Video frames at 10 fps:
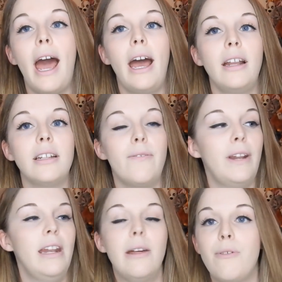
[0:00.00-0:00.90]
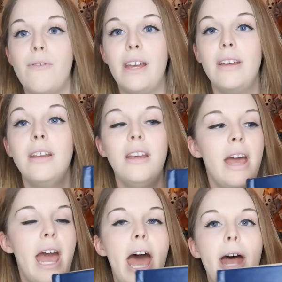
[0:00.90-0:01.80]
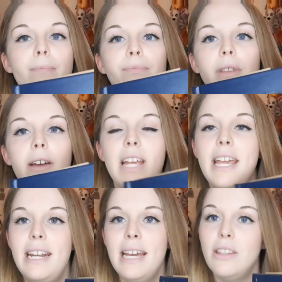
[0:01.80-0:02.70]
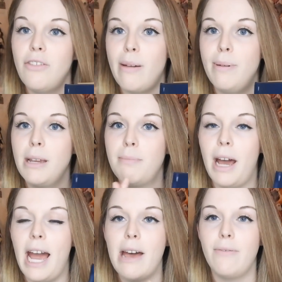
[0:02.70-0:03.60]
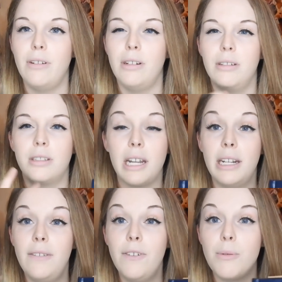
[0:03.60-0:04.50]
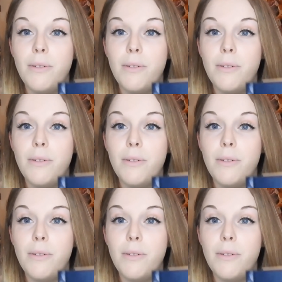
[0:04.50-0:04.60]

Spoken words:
and I fell in love with it. I've taken it out of the wrapping, but I haven't done anything